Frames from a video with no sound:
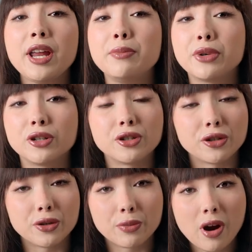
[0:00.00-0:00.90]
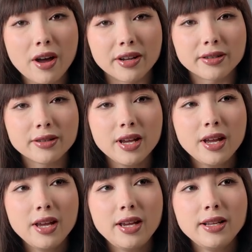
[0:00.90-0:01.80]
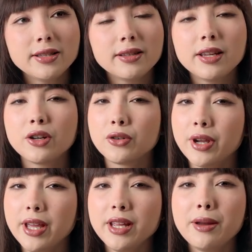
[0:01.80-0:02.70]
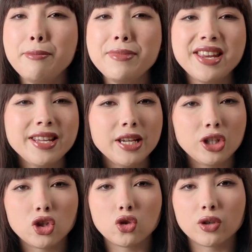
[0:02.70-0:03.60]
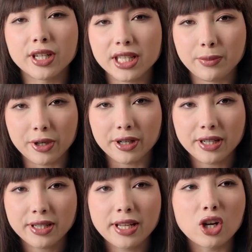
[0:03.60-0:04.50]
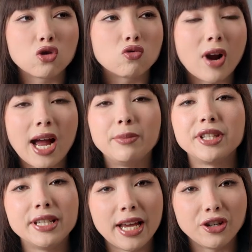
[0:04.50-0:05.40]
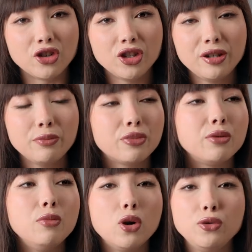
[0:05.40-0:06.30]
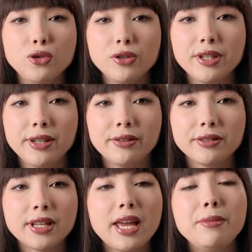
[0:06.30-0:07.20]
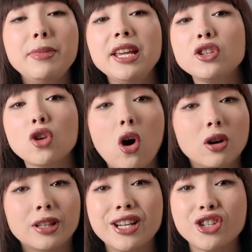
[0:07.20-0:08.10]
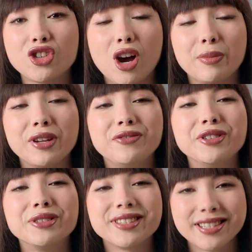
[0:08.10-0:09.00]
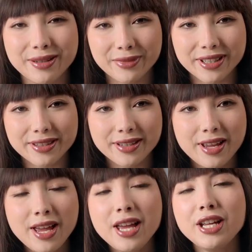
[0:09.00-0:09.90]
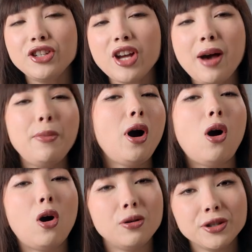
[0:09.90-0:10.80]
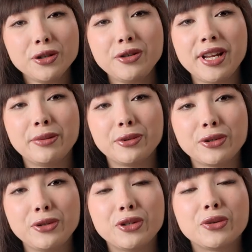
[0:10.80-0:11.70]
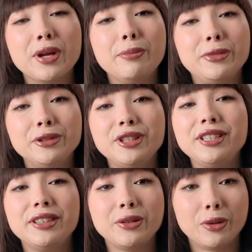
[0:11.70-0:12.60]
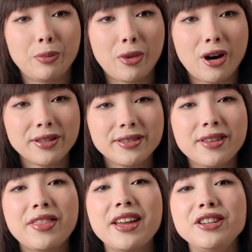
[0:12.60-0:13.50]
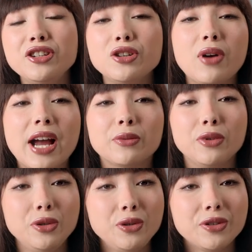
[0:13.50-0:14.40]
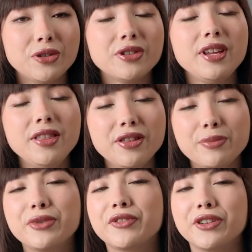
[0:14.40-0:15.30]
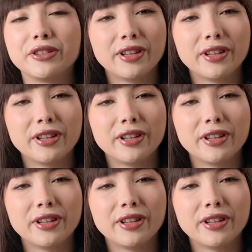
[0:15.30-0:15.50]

and purchase your products. It's like creating a mini in-store experience that grabs attention, promotes your deals, and makes online shopping feel seamless. Chatbot also enables you to create multilingual bots that interact with users in their preferred